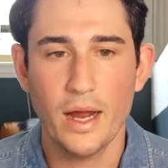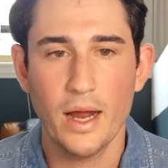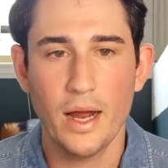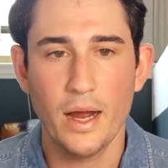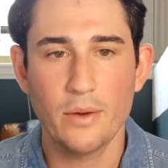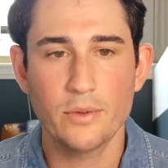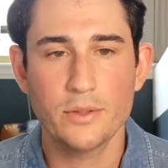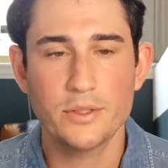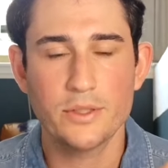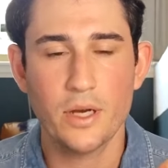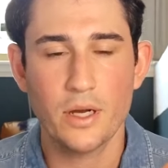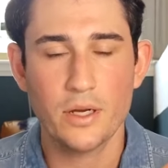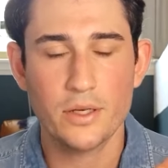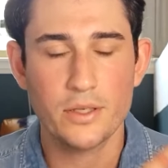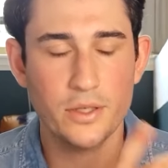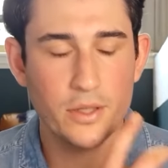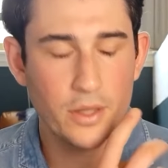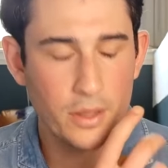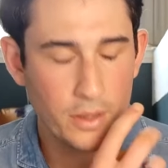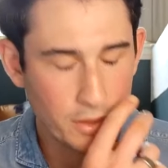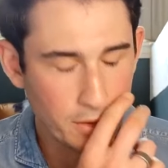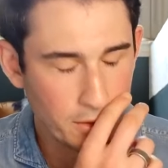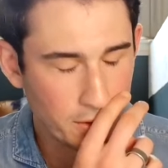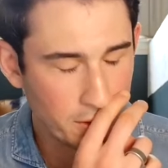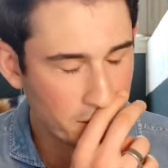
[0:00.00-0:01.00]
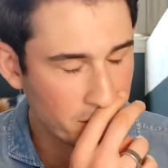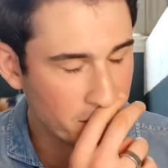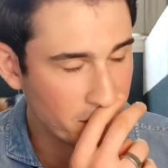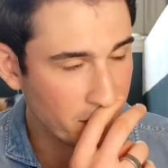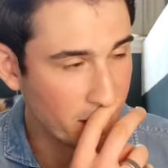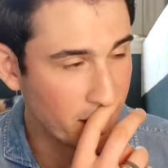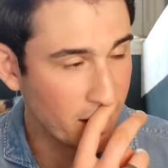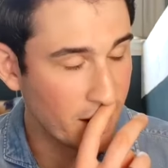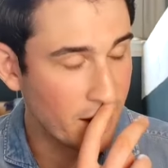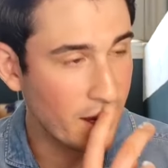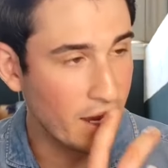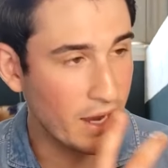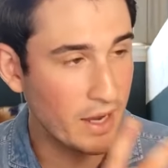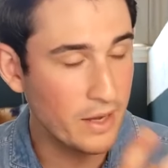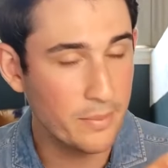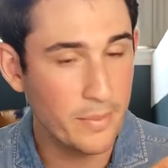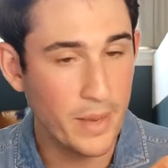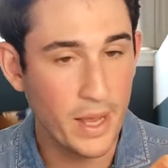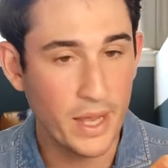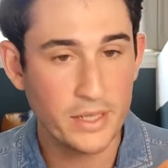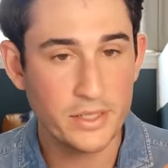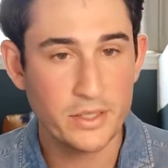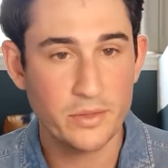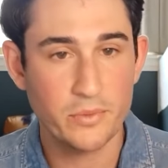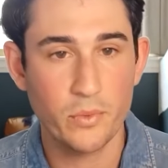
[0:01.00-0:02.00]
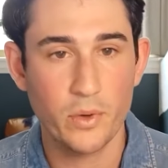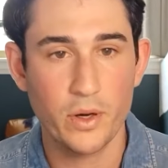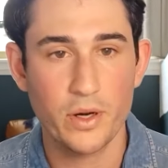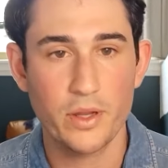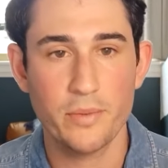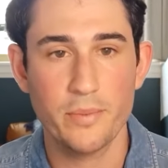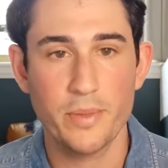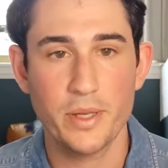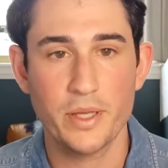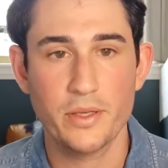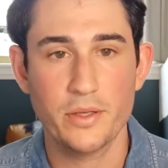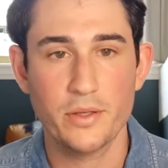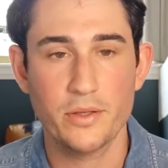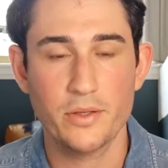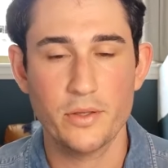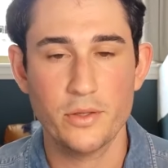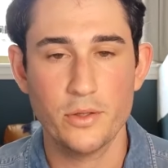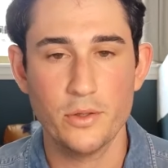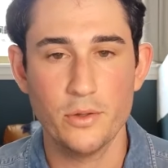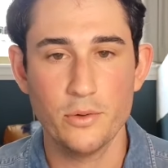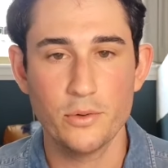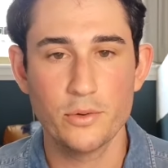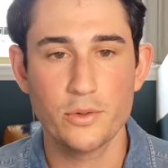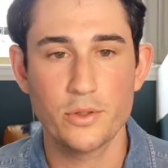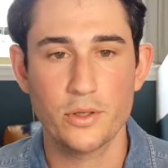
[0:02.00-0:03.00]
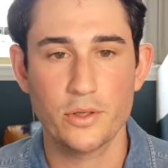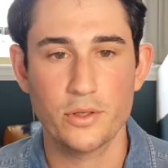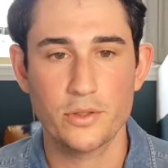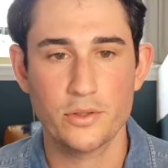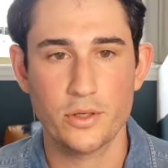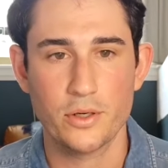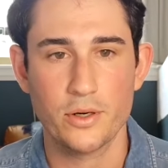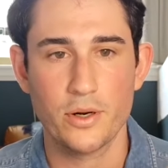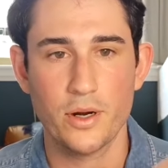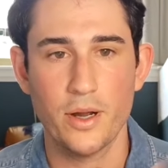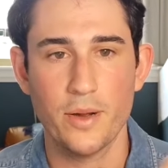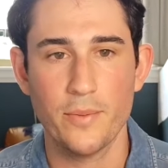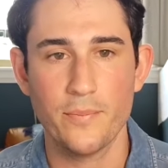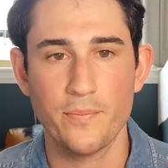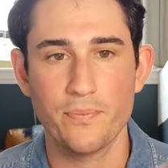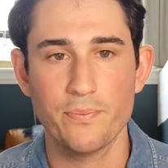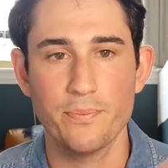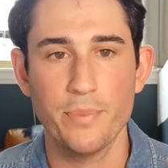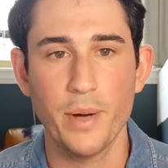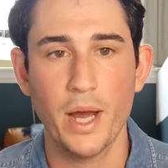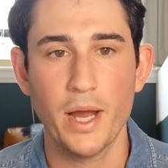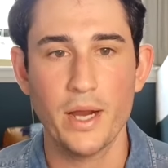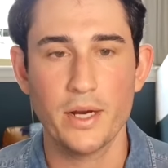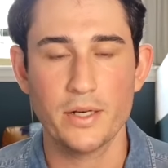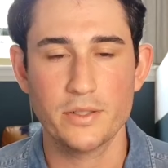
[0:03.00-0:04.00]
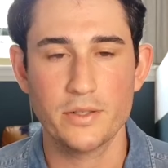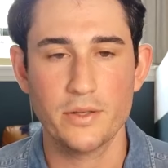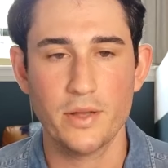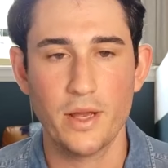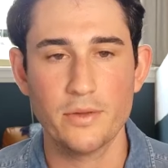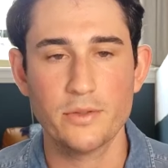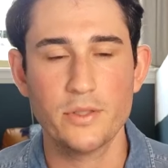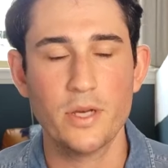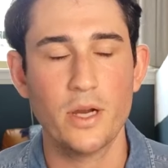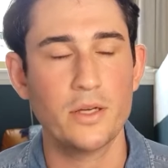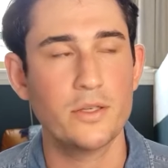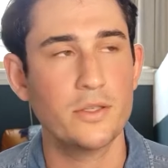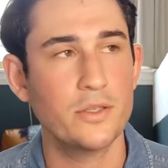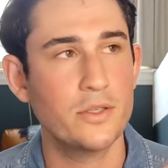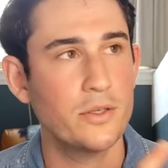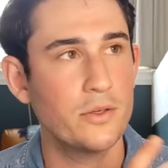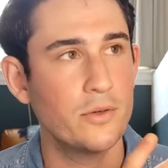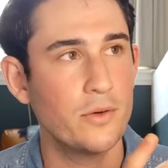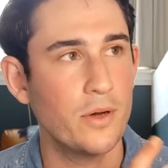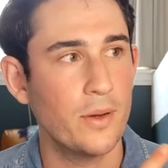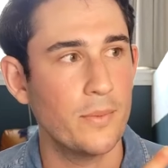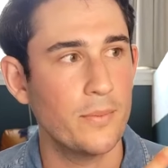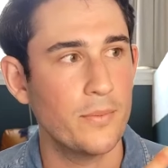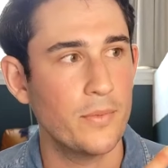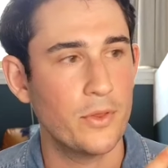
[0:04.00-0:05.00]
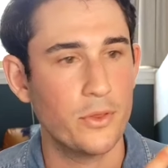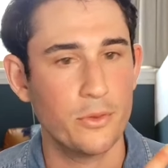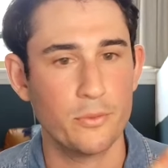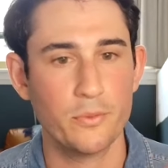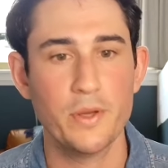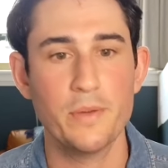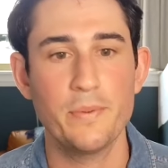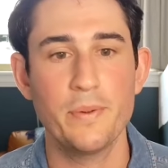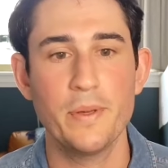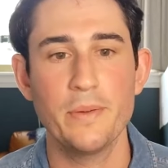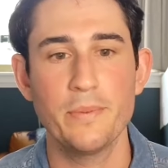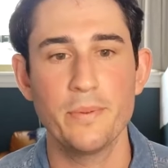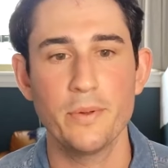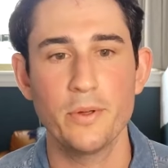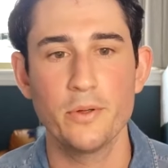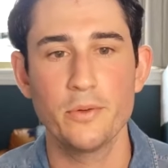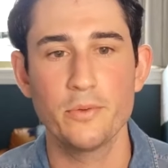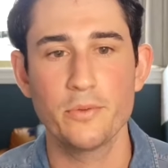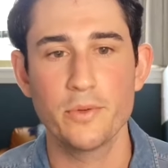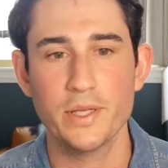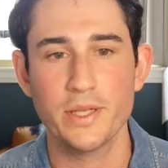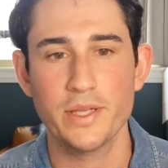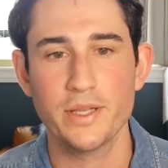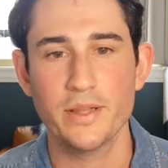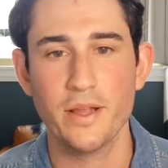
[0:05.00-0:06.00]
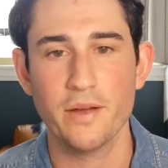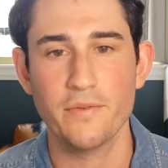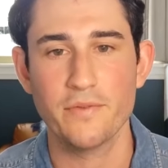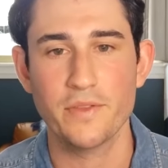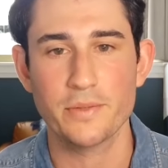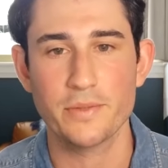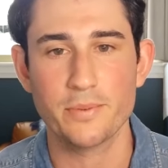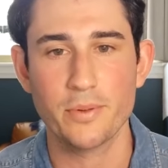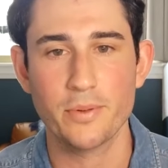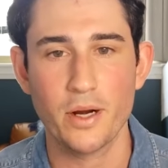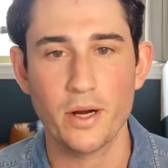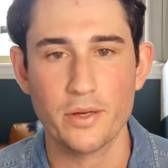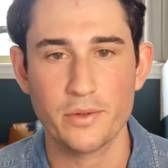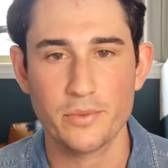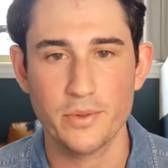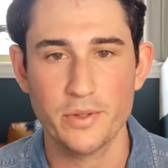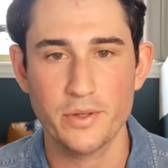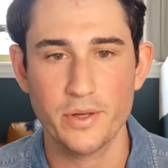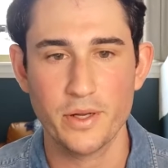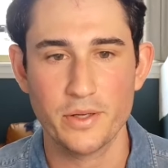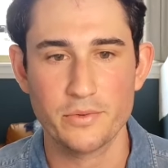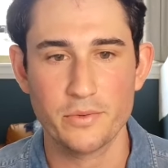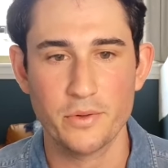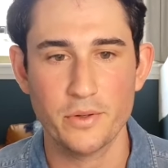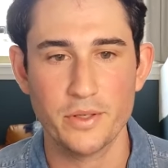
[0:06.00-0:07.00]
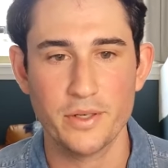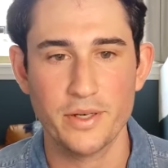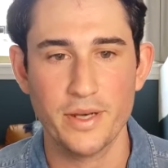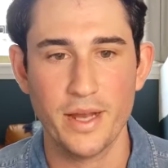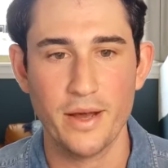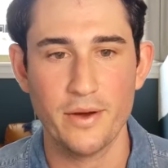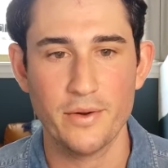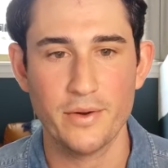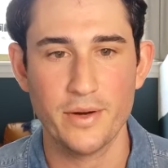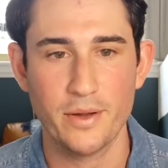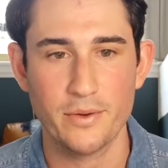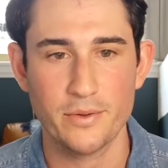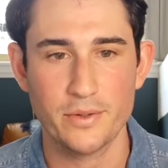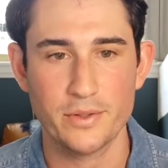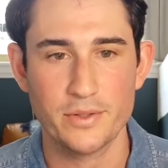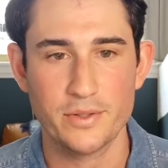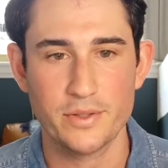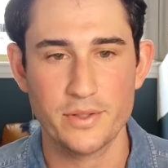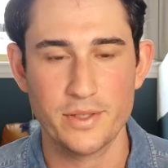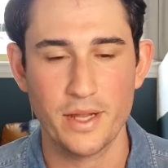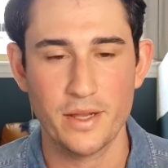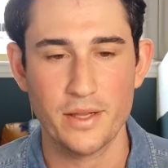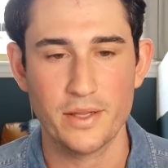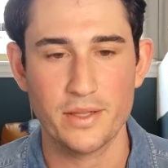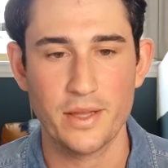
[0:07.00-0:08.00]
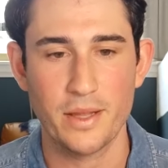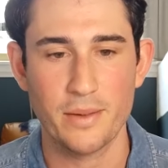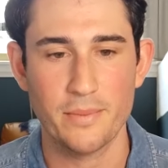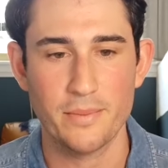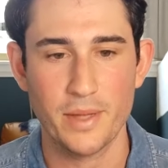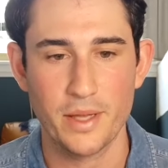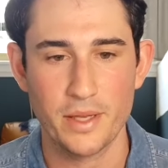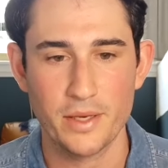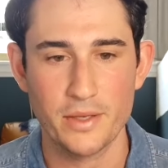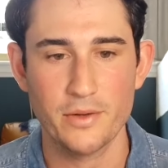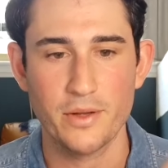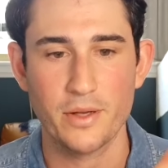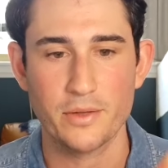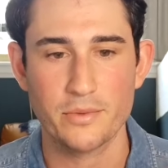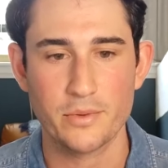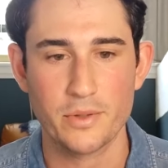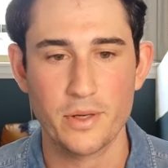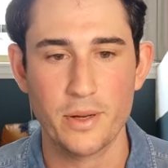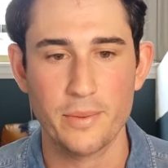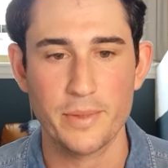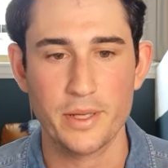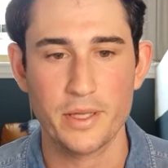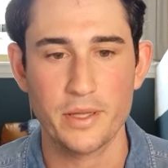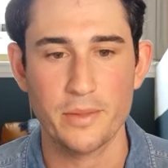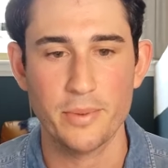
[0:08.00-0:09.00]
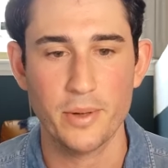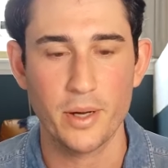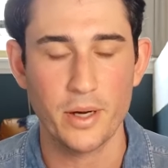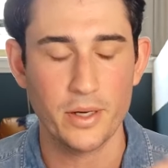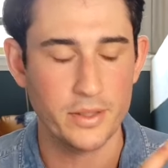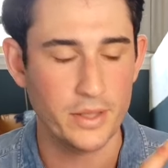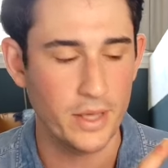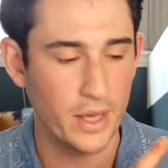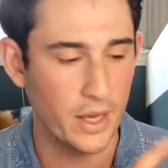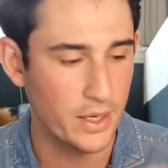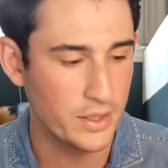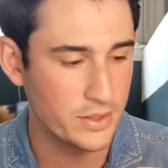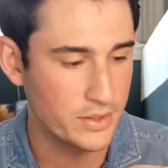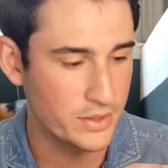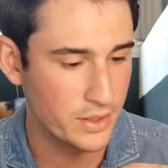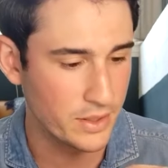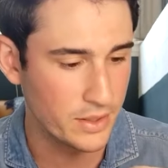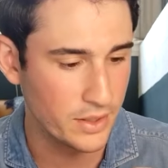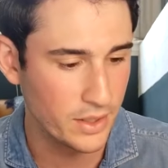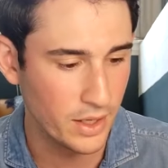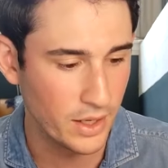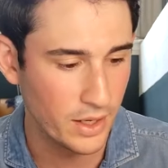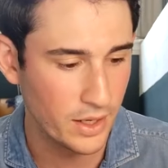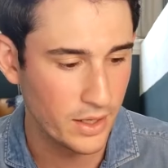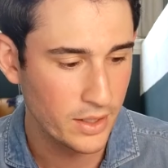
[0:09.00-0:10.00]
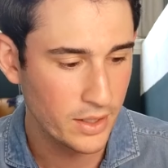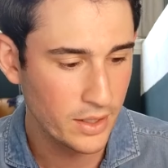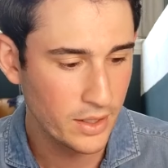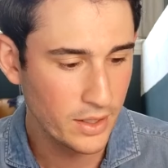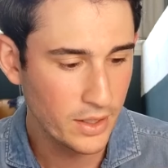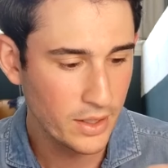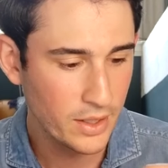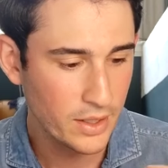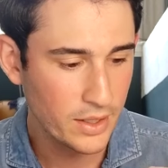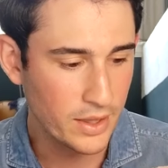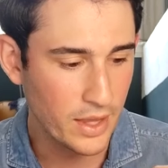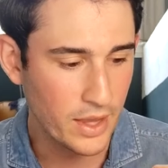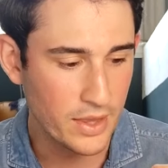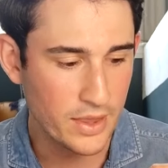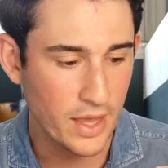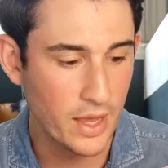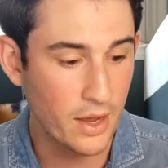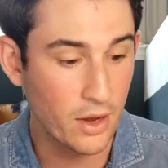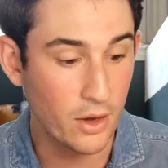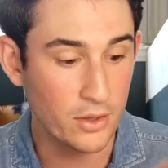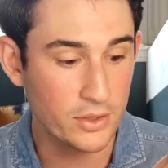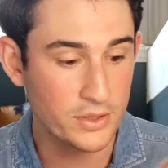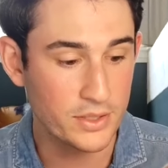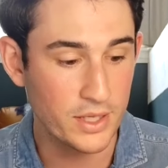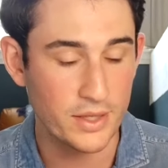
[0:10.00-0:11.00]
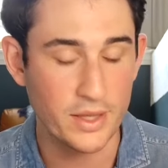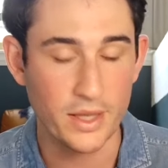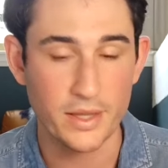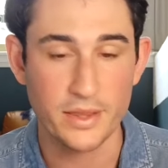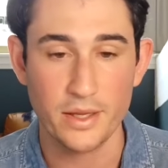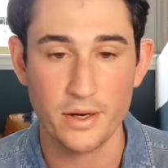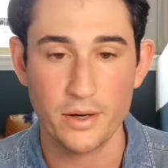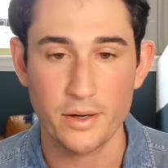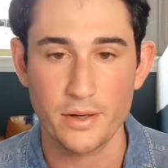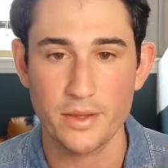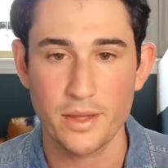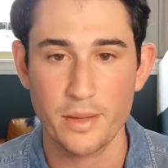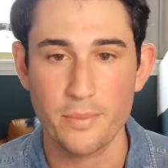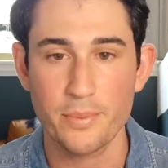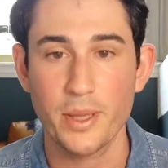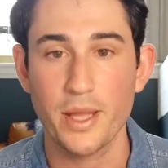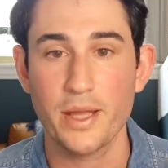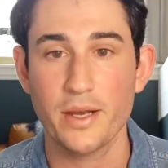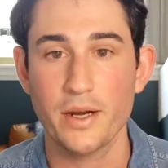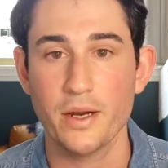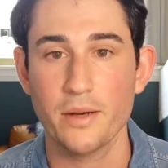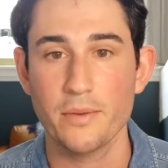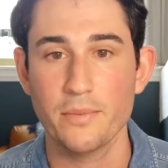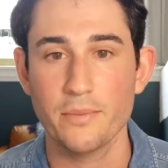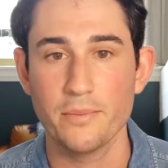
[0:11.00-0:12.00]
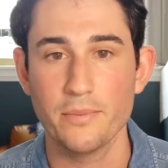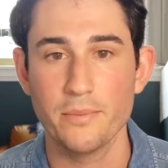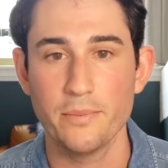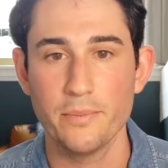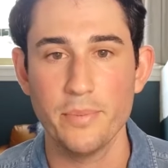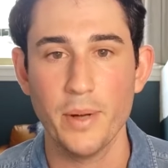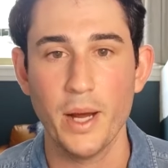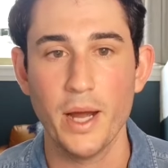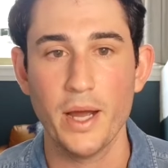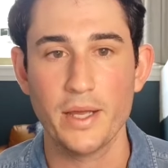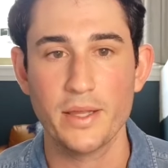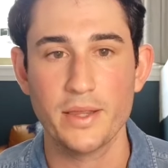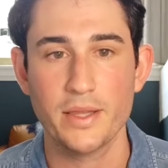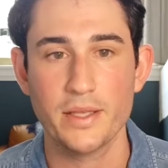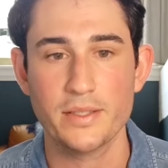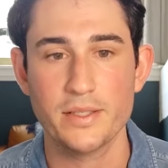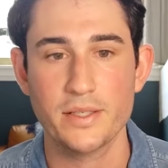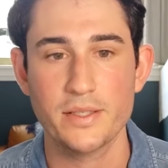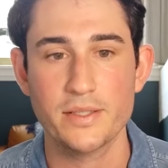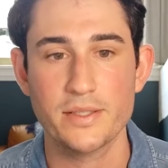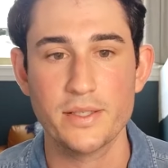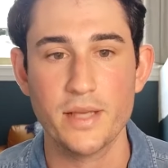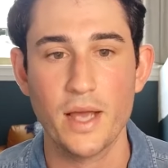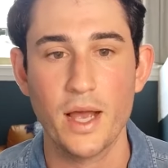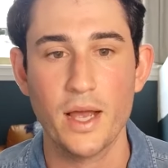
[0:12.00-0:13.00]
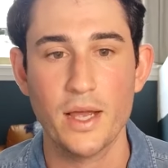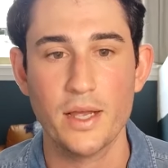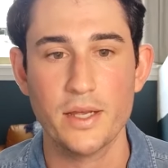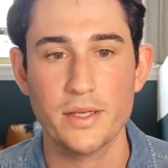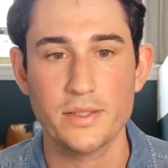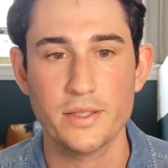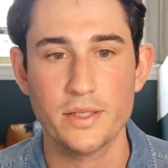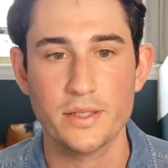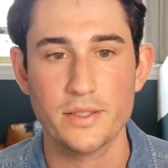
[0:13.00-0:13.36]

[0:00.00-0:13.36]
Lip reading: I was talking to I imagine one of the big users or buyers. I was talking to 3 people who really loved this product when you guys rolled it out, and I was telling them that you guys were coming on the podcast, and they all said that they plan on buying this in size.